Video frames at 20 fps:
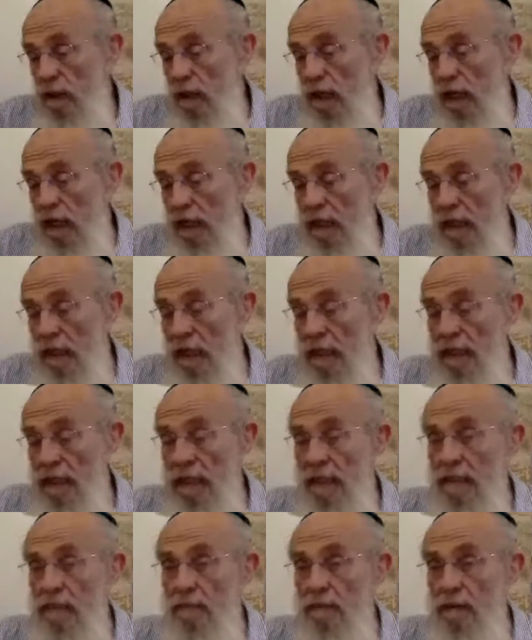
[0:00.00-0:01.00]
and
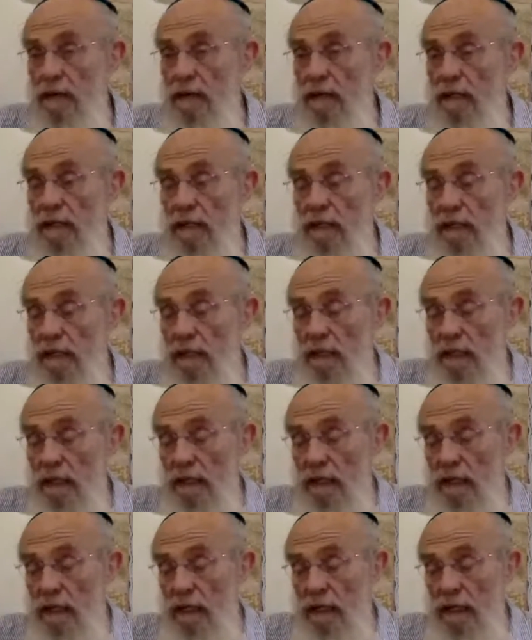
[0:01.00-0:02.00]
that's why,
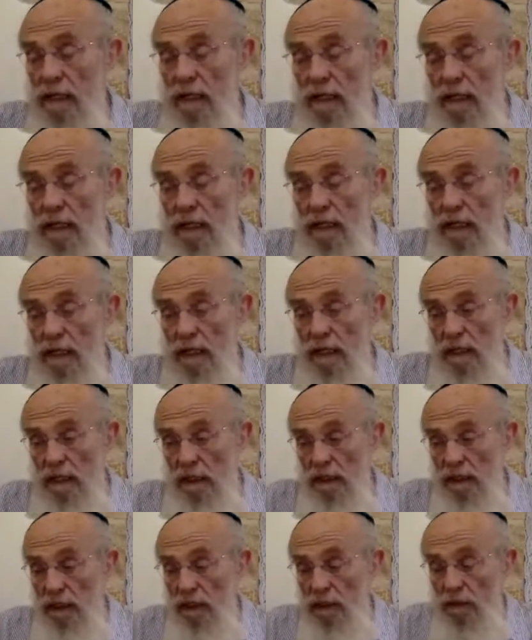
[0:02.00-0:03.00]

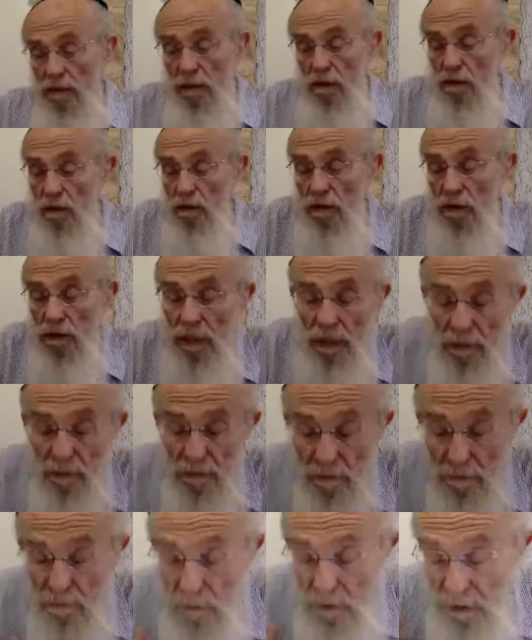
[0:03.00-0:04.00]
the whole thing
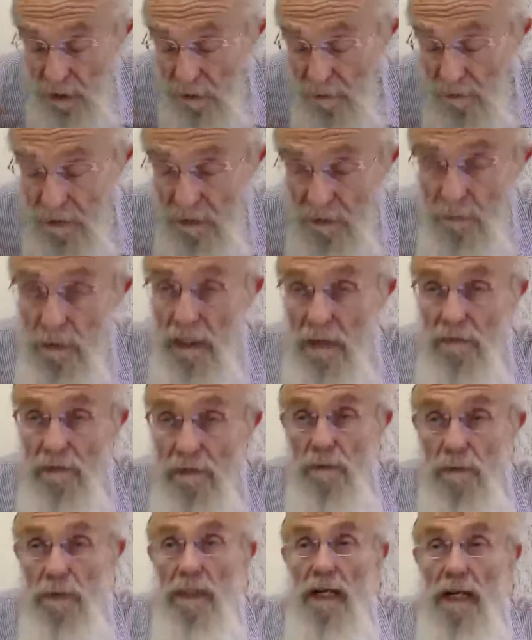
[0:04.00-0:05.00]
of whenever
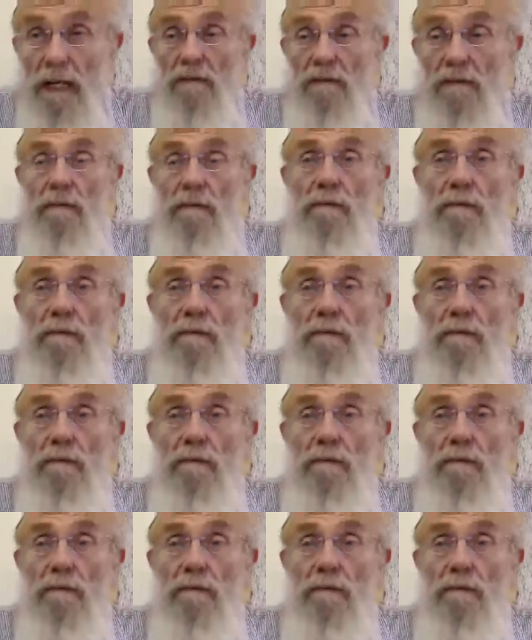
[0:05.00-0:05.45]
we daven, we